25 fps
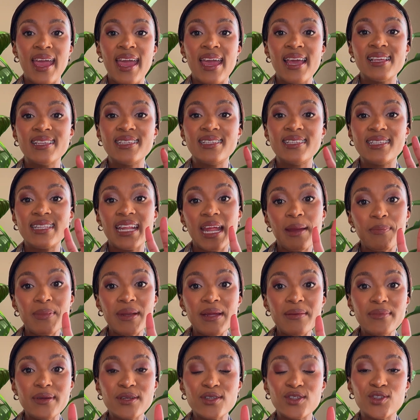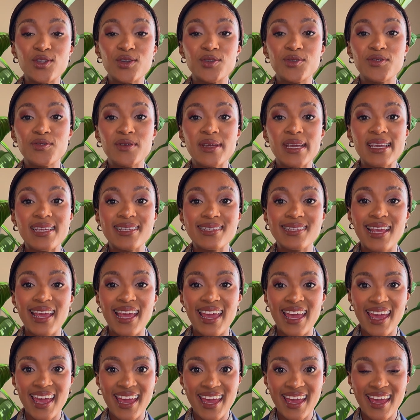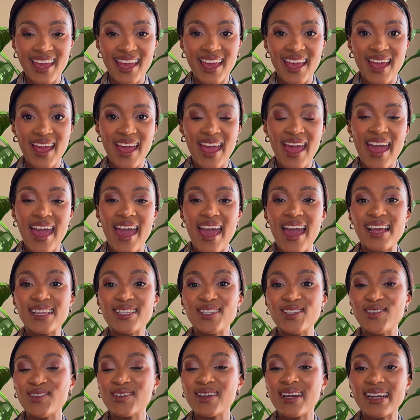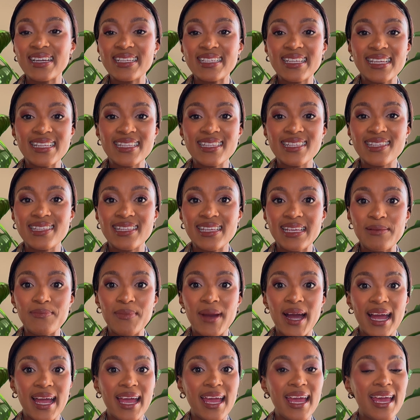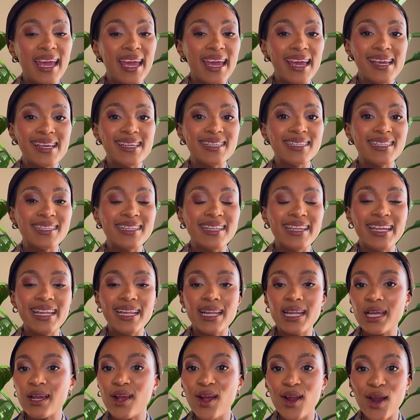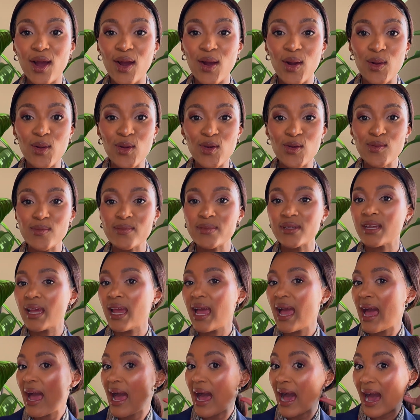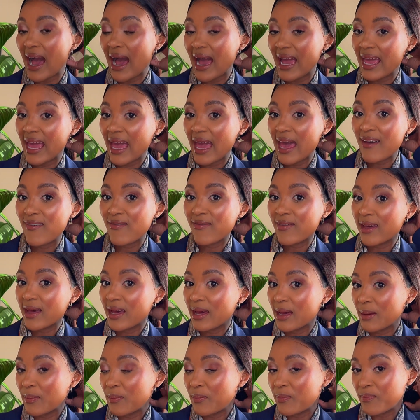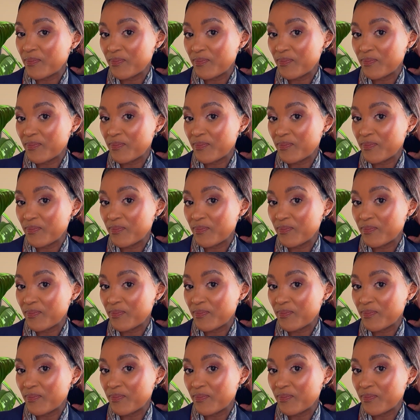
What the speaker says: Step number 2 is hair. As you guys can see, my hair is neatly combed. I have a